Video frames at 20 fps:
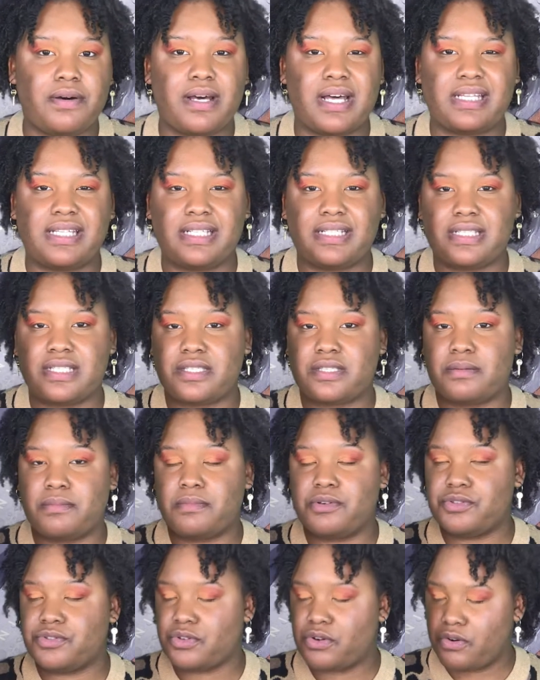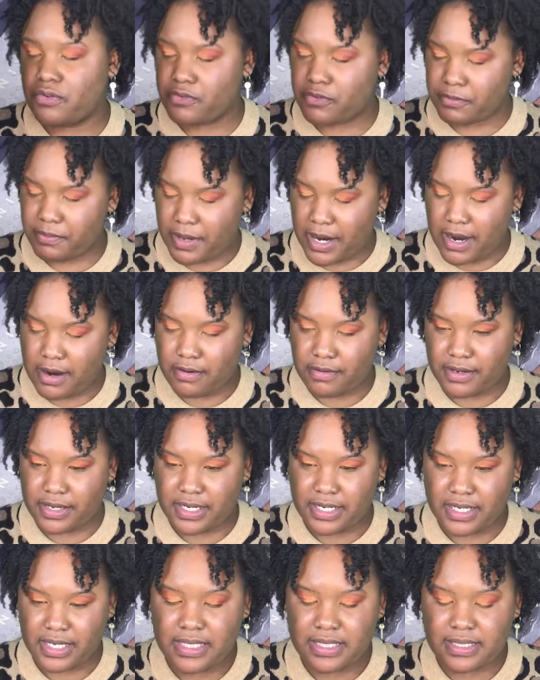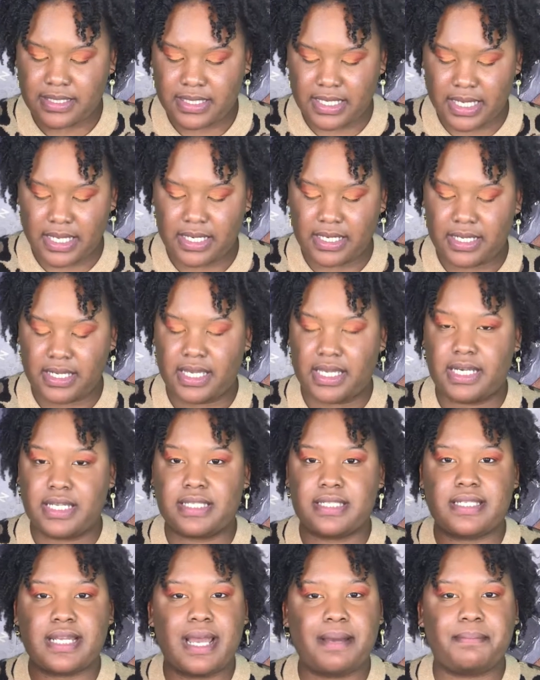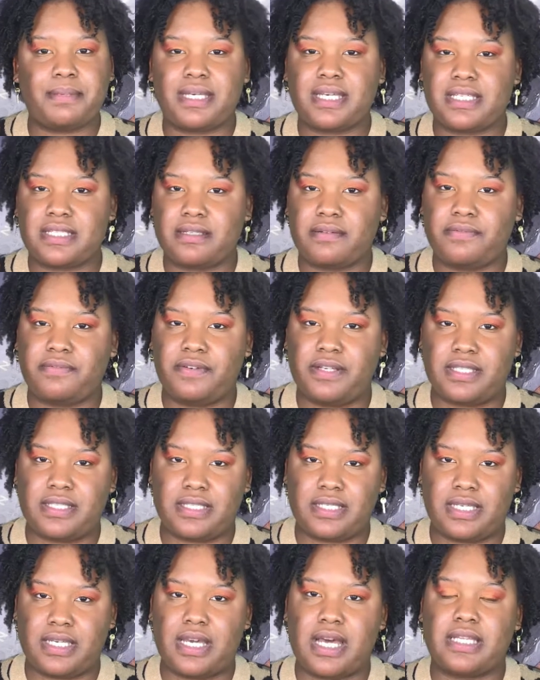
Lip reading: I think this is the most overpowering scent, and it's not because of Fenty.